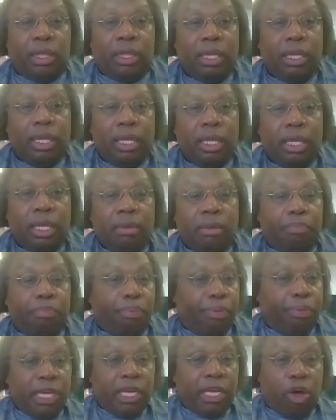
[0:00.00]
with
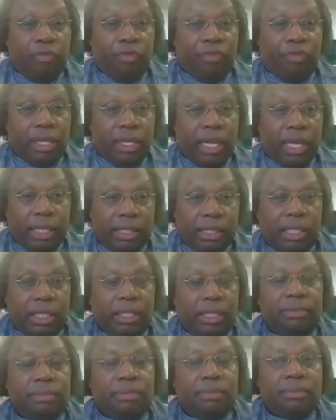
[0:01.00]

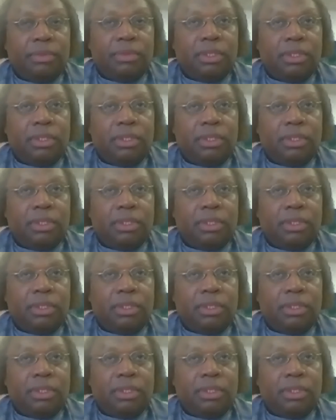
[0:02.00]
pre-COVID-19.